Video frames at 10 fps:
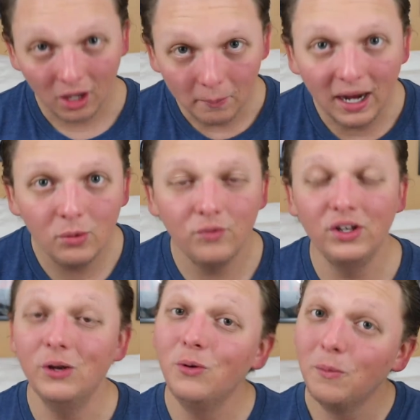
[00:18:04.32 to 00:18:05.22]
my
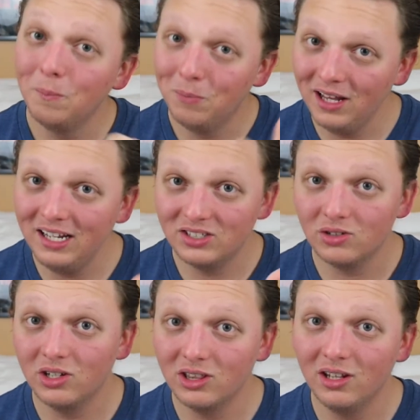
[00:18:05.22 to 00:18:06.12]
review, please
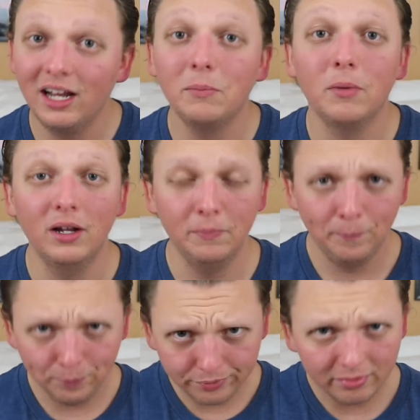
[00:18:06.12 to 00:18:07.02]
click the like
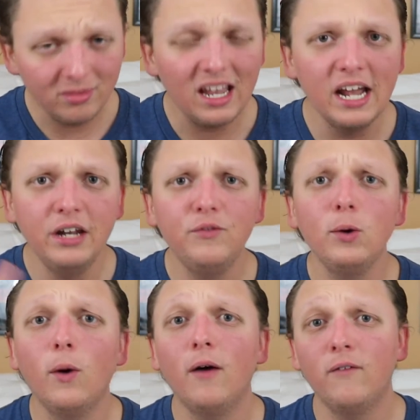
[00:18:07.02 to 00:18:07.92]
button. And if
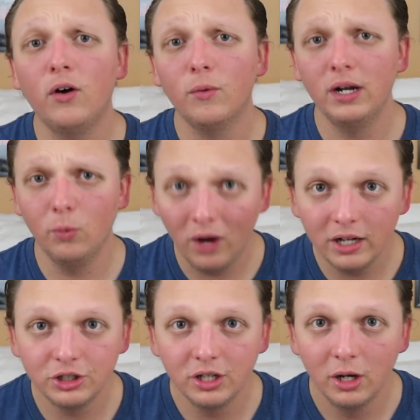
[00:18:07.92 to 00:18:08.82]
you have already
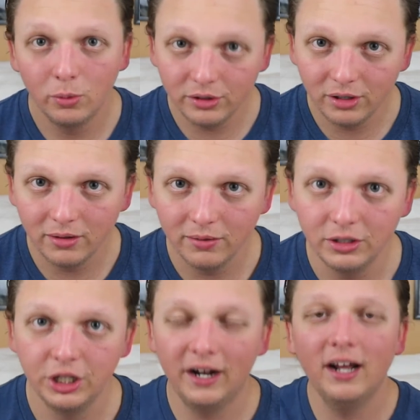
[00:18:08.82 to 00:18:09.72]
watched Return of
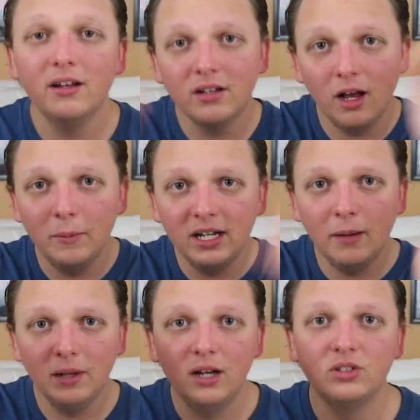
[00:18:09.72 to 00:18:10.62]
the Jedi, comment
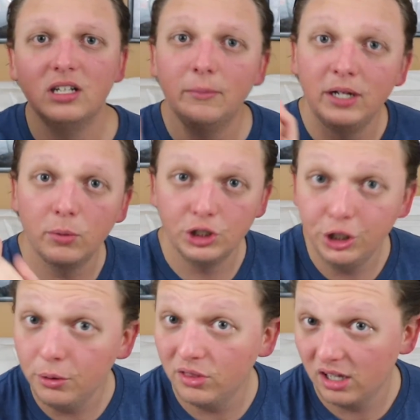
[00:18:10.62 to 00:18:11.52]
down below to let me know what
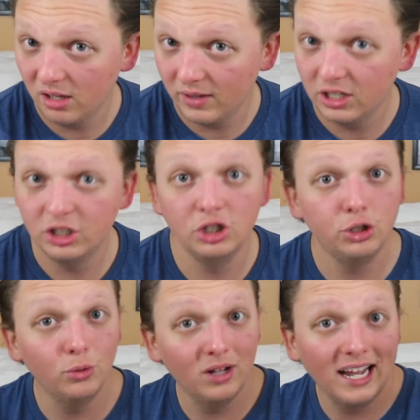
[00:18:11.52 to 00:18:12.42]
you think of it.
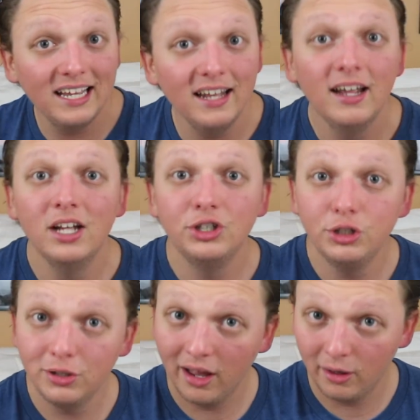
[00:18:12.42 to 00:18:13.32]
Did you like it?
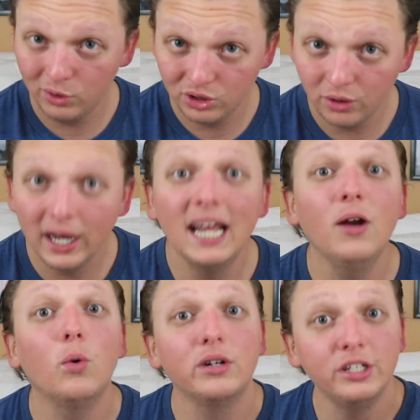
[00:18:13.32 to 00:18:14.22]
Did you thought it was
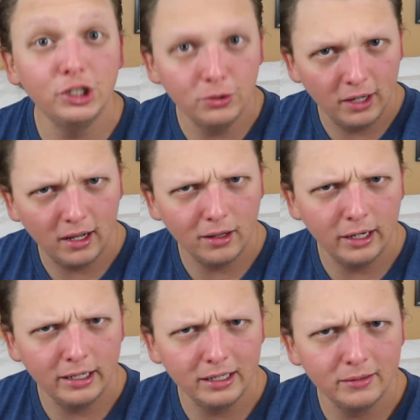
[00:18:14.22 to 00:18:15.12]
okay? Or did you not
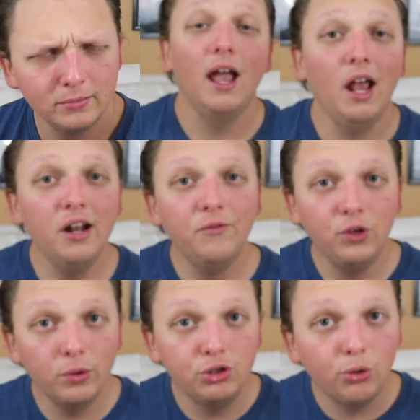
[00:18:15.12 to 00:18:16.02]
like it? And if
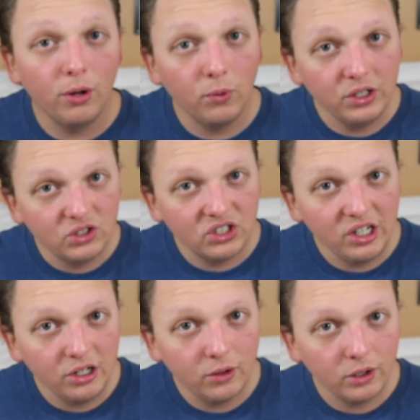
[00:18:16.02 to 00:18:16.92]
you enjoyed what you've
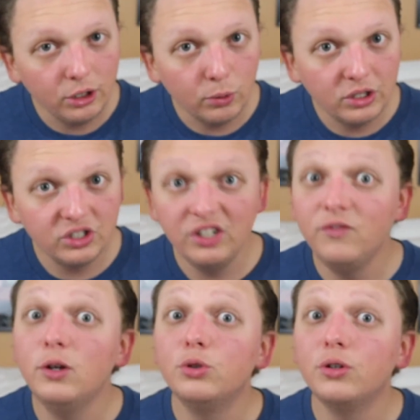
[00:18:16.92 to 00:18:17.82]
seen here and you want to see
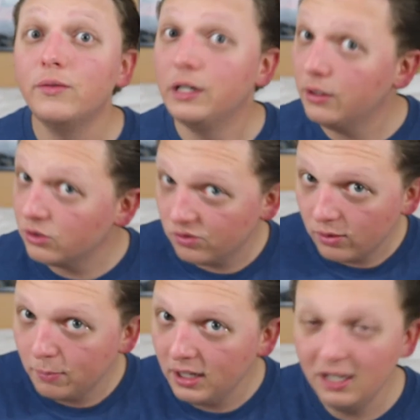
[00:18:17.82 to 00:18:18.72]
future videos
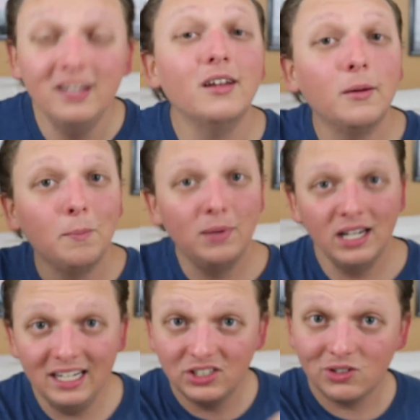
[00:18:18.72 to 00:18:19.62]
from me,
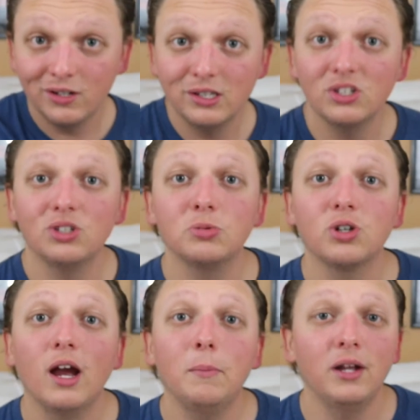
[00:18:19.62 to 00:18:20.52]
please click the
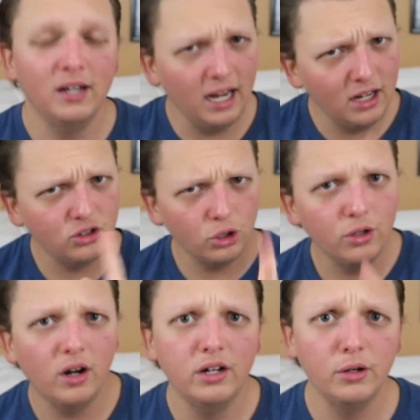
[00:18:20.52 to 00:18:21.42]
subscribe button and
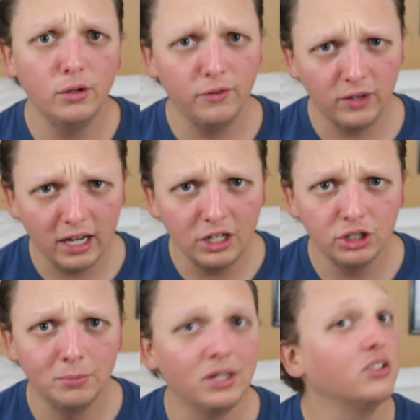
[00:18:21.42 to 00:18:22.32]
turn on the
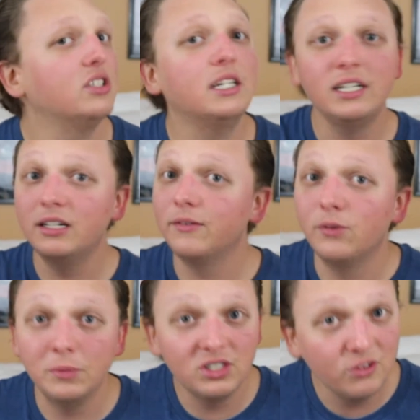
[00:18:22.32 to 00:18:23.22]
notification bell so that you
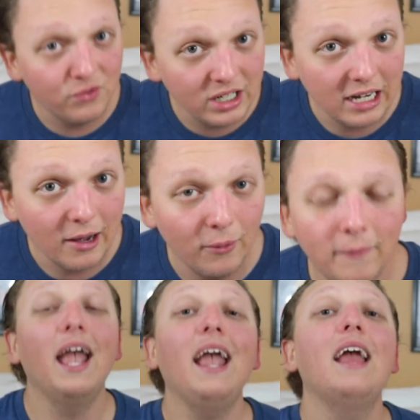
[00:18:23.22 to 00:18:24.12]
never miss a
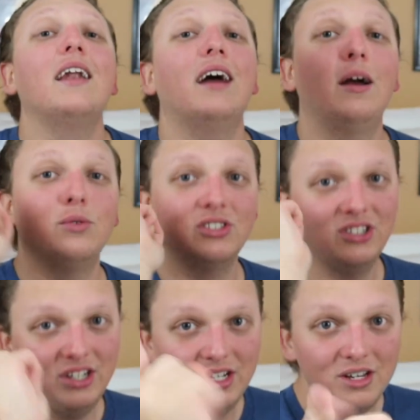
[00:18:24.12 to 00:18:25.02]
video. And I will
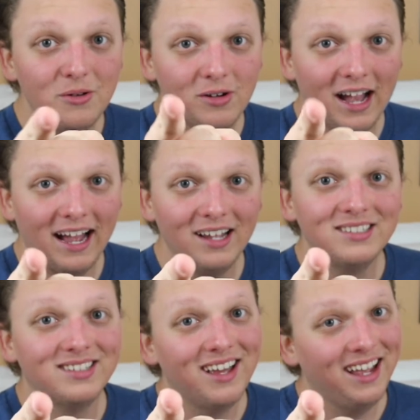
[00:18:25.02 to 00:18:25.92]
see you
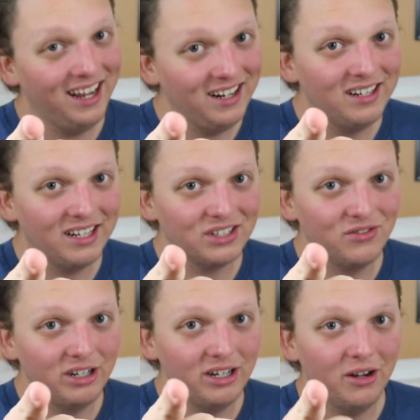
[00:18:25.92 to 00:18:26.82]
guys in the
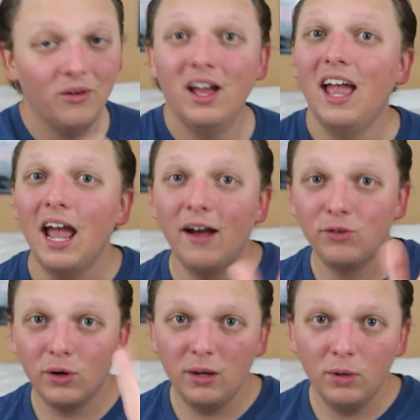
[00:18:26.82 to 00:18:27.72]
next video. Have
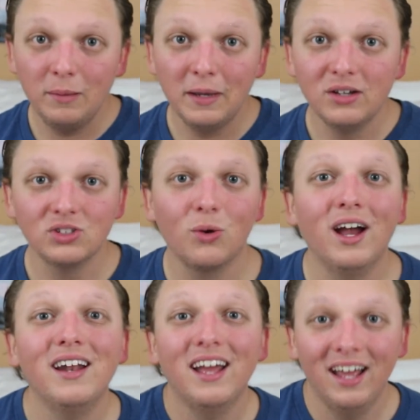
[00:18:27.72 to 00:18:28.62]
a great week, Battle
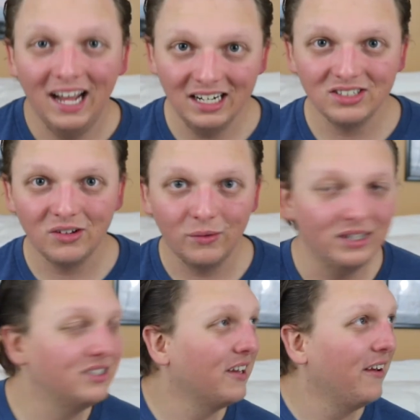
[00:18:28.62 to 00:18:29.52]
Squad. And as
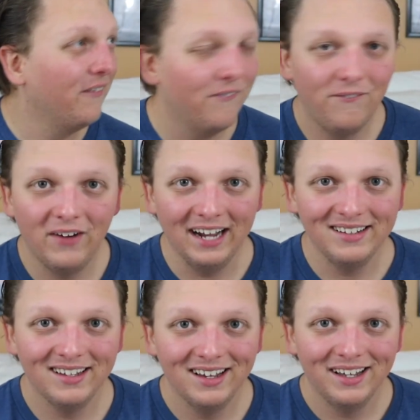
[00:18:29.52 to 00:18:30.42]
always, fight